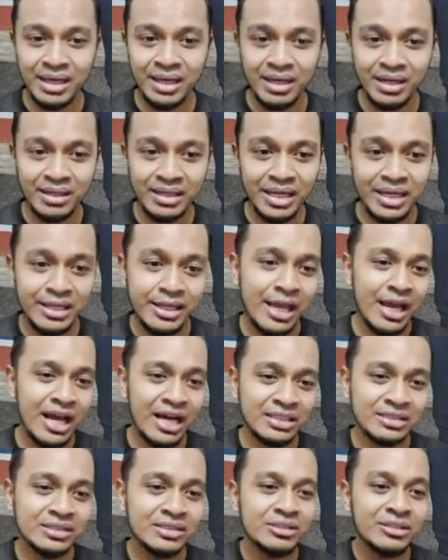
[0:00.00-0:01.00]
Okay, there
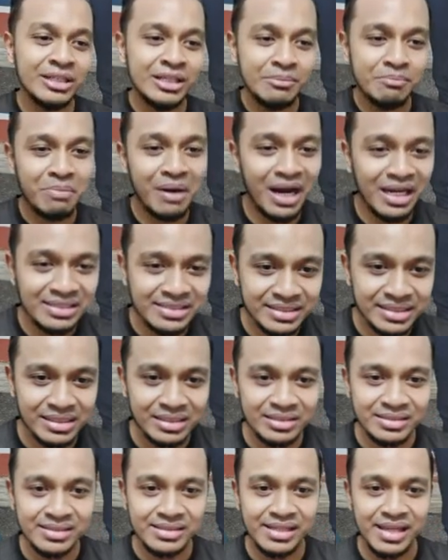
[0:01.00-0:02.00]
are 3
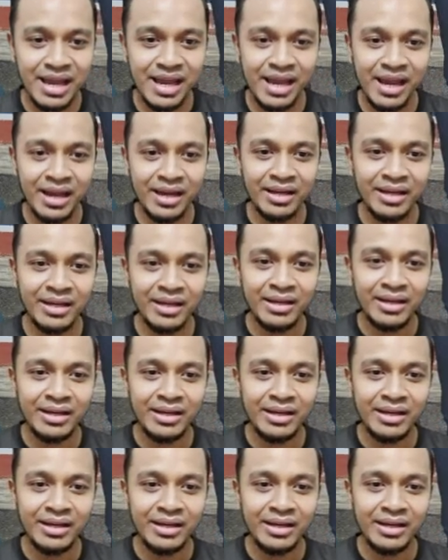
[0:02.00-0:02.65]
bicycles there.